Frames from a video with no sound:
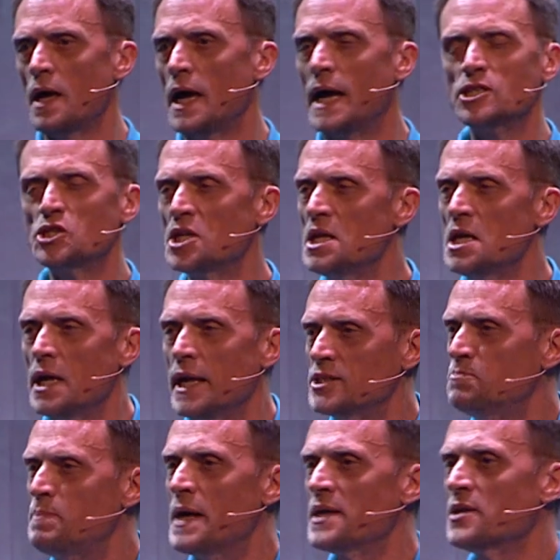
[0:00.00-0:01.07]
actually, it's
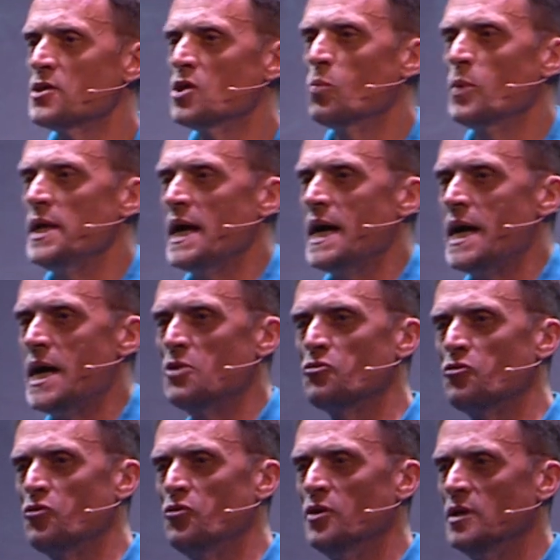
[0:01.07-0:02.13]
better that we have
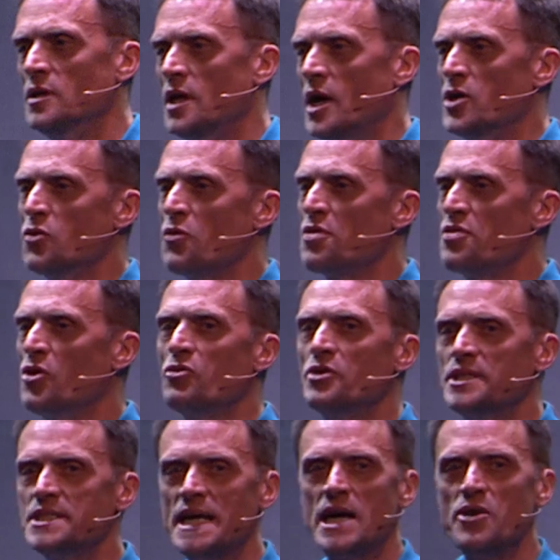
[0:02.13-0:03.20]
an
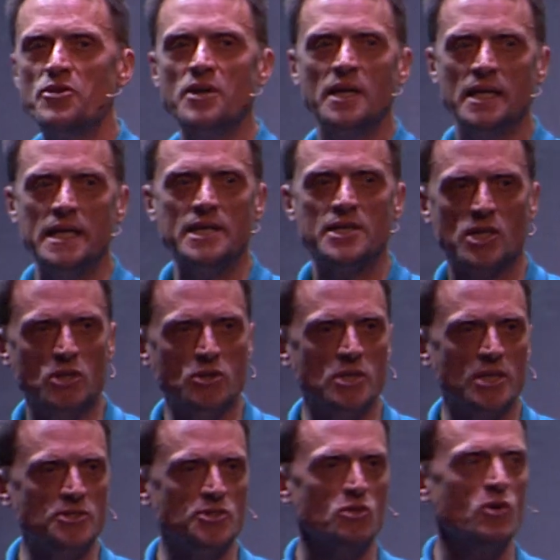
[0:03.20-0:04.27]
authoritarian leader who
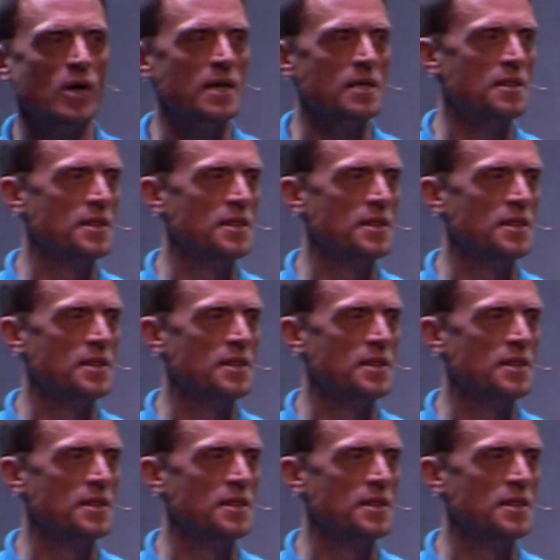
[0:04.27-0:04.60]
does the right